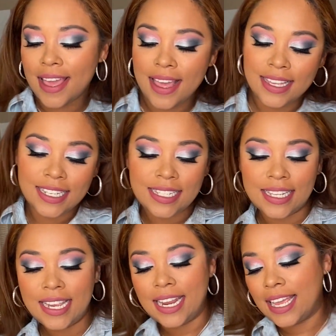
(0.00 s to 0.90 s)
she
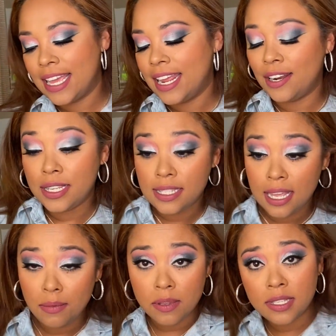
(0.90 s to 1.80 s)
did it, like
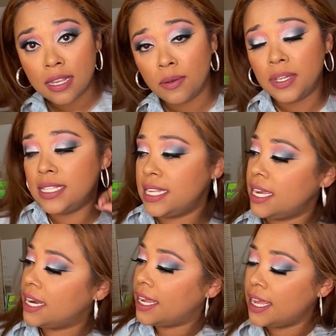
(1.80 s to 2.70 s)
Simos, we
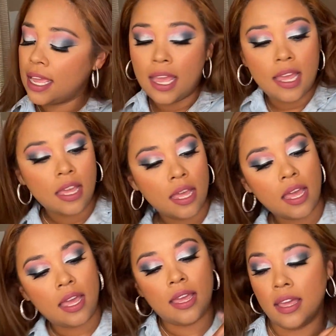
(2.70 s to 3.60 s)
did it, we
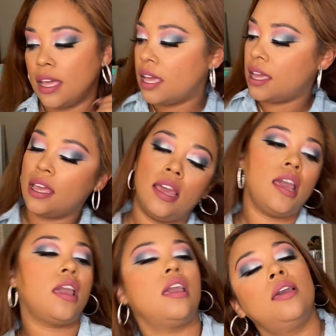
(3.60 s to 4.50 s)
did
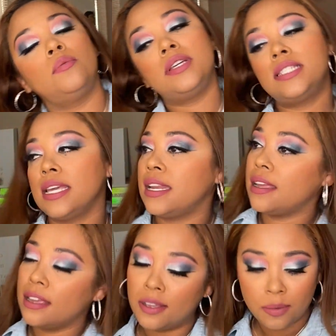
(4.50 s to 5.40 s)
it, we did it,
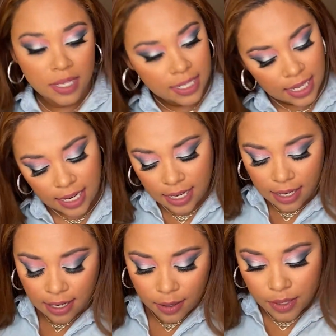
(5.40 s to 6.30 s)
we did it,
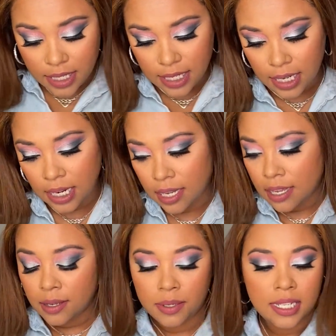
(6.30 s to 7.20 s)
we did
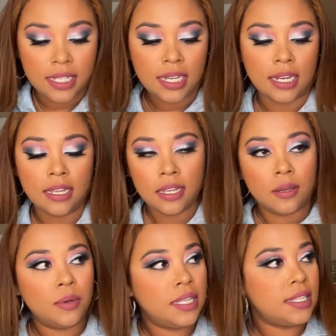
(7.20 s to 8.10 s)
it,
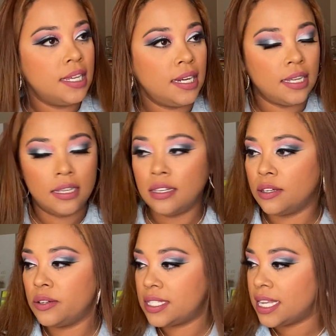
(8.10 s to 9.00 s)
we did it.
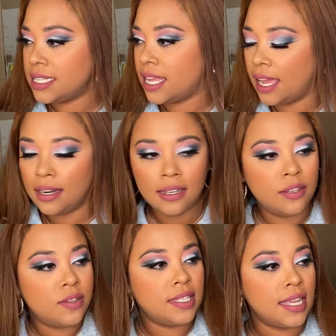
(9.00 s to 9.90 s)
Who says that?
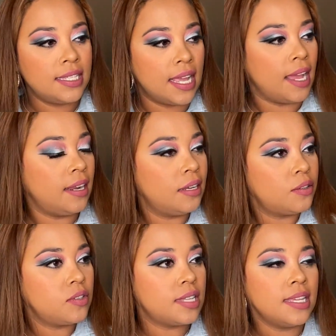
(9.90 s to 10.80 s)
Who says that?
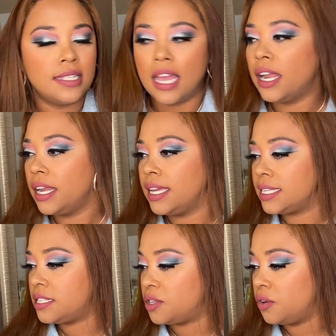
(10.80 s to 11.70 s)
Who says that?
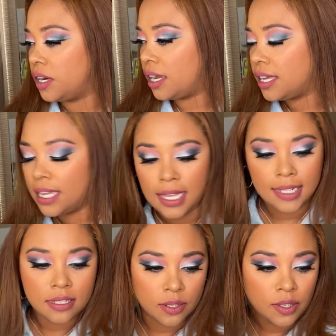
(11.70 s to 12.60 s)
It's Dora,
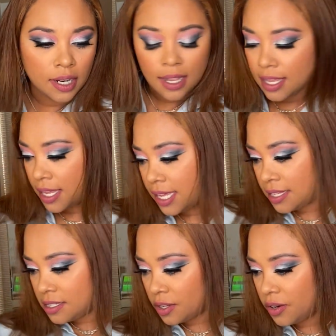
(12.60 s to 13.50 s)
it's Dora,
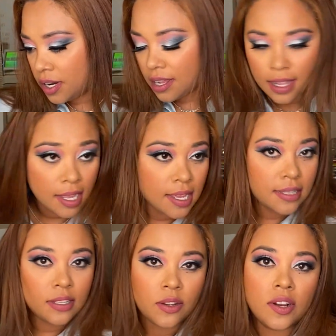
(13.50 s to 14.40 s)
it's Dora,
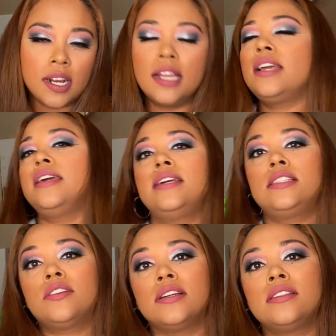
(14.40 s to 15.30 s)
it's Dora, it's
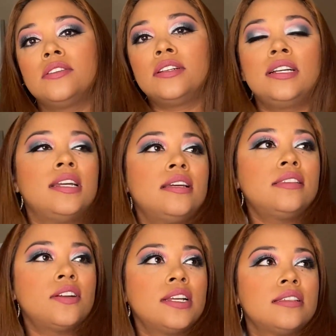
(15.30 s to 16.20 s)
Crystal, it's
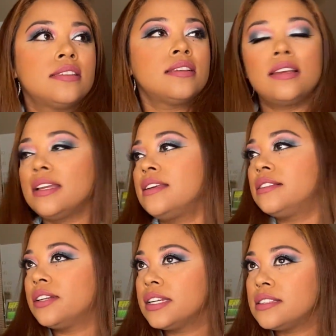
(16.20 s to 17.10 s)
Chris, it's
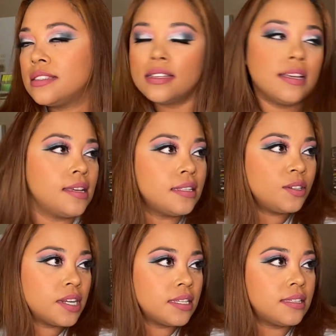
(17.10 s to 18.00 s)
Chris, it's
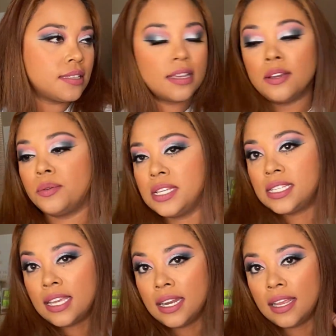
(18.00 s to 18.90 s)
Chris. We
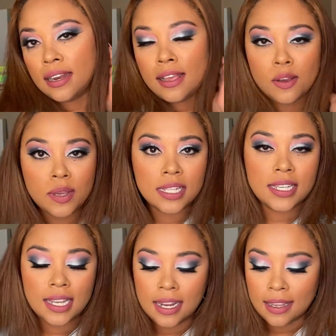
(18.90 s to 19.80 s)
did it, we
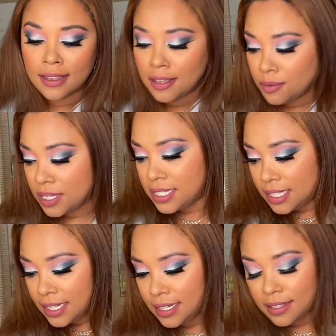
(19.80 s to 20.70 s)
did it, we
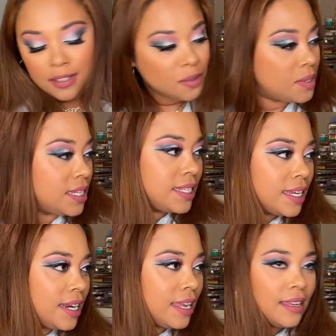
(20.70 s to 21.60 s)
did it, we
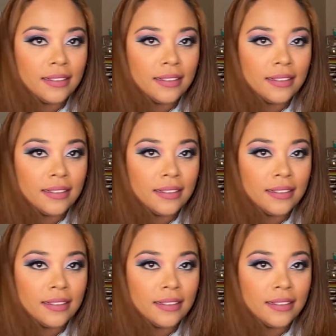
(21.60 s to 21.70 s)
did it.